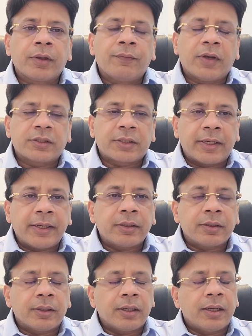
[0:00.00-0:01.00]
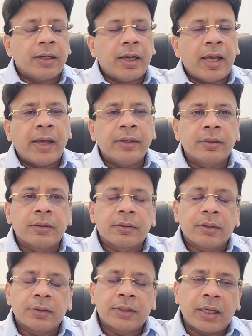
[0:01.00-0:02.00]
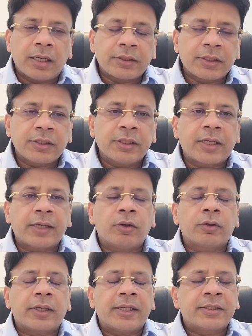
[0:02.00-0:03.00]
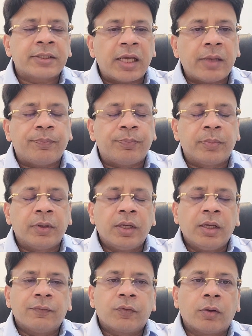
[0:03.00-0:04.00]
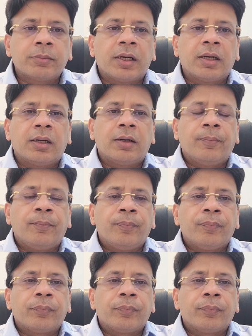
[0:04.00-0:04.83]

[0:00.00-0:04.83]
was correct, and the assessee cannot escape from the